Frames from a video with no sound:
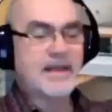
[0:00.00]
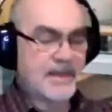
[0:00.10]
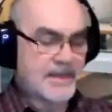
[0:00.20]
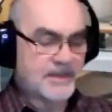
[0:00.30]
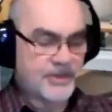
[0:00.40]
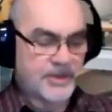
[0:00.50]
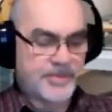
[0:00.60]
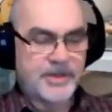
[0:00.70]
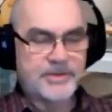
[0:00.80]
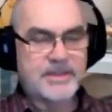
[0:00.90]
like that term
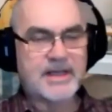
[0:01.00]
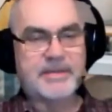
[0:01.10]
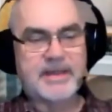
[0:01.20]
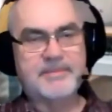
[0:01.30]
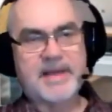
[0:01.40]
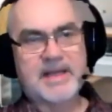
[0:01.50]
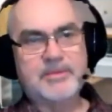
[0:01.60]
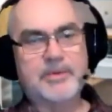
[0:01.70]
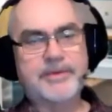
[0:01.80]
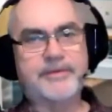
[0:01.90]
you used. You got to be
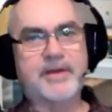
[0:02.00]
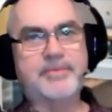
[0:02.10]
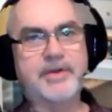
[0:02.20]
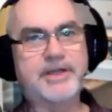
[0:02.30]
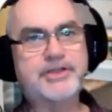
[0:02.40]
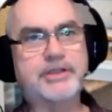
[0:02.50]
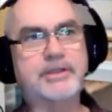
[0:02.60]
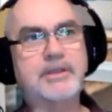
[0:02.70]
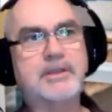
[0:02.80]
impeccable with your vibration.